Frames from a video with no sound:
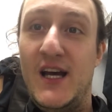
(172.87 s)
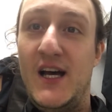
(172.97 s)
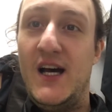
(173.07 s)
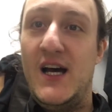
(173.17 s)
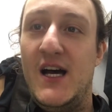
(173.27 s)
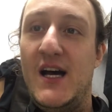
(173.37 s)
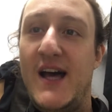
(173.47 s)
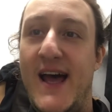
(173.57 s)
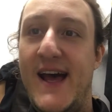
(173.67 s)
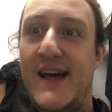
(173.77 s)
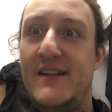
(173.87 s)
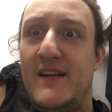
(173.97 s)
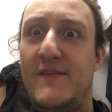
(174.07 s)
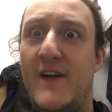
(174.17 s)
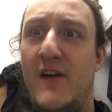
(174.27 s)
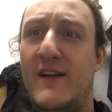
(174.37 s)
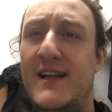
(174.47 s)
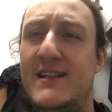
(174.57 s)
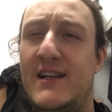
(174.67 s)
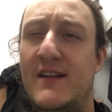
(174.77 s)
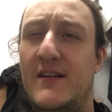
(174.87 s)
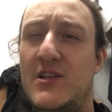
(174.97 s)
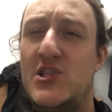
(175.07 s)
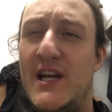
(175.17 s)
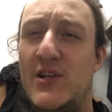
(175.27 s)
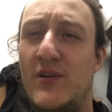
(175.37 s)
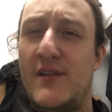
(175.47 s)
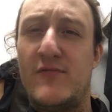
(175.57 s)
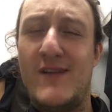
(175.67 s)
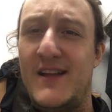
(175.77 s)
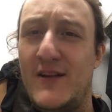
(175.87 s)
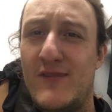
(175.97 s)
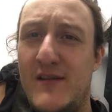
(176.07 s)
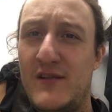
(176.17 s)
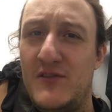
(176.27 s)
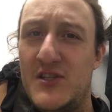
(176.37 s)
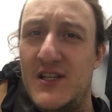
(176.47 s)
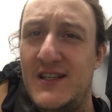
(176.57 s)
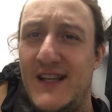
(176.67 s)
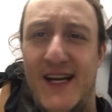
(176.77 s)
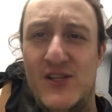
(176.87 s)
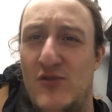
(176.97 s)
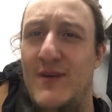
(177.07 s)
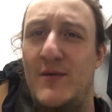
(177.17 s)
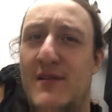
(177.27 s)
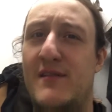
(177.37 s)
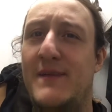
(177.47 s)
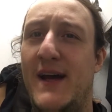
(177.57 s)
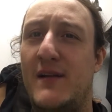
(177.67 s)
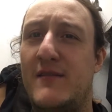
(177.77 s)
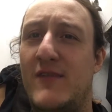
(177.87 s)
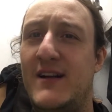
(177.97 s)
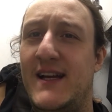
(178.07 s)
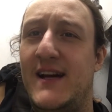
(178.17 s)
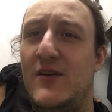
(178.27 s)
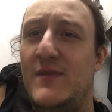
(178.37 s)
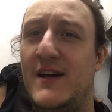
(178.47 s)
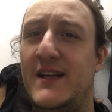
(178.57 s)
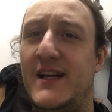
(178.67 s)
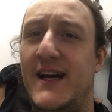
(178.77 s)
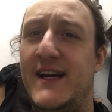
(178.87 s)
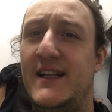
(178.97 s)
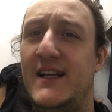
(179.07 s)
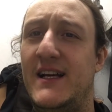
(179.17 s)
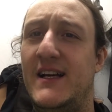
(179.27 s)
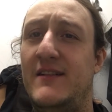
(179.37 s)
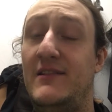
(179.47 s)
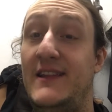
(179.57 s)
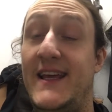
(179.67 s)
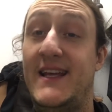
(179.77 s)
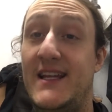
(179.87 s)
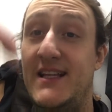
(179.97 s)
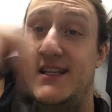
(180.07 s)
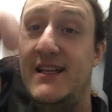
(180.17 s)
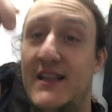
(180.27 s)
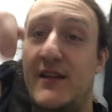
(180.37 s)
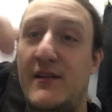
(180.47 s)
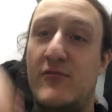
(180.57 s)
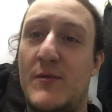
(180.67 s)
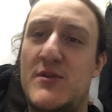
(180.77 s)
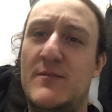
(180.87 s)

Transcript: at a very generous retina resolution. I don't remember the specs right now, but I'll link it in the description